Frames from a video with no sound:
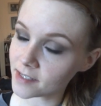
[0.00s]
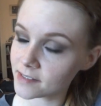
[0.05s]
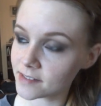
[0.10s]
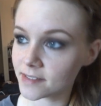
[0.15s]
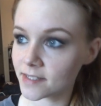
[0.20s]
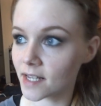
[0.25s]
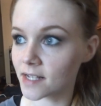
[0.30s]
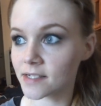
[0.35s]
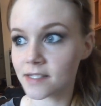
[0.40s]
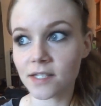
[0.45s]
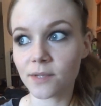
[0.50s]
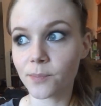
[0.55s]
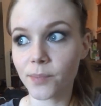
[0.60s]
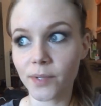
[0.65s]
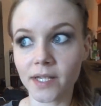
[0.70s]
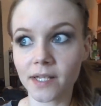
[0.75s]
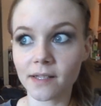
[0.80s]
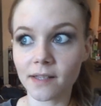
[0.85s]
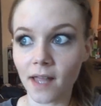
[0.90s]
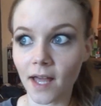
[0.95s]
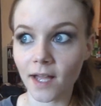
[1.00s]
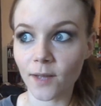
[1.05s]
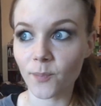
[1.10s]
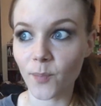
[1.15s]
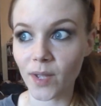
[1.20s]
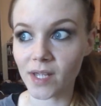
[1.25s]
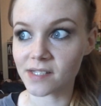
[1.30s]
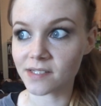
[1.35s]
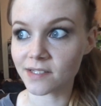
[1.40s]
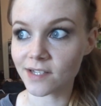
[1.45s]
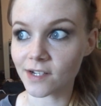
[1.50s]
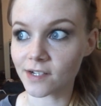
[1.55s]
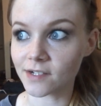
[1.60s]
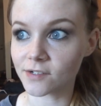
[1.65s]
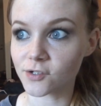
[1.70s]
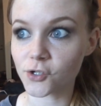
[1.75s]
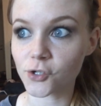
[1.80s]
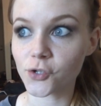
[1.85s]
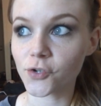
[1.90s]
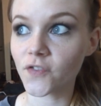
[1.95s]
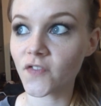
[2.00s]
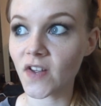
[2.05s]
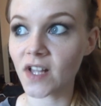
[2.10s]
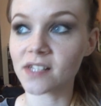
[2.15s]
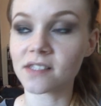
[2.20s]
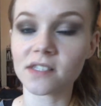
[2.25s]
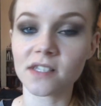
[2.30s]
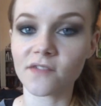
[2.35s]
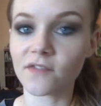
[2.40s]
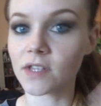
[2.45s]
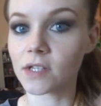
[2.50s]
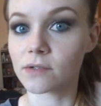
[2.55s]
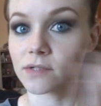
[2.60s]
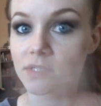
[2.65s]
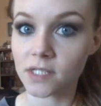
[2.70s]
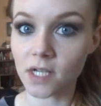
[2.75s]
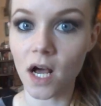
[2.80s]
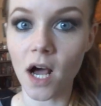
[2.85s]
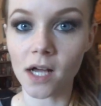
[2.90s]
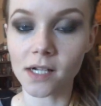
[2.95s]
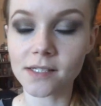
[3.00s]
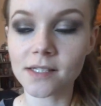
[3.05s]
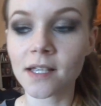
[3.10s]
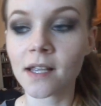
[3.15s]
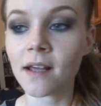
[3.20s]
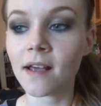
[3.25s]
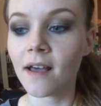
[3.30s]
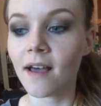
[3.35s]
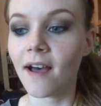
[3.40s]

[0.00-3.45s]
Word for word: It's said to be like based on true events, even though it's not.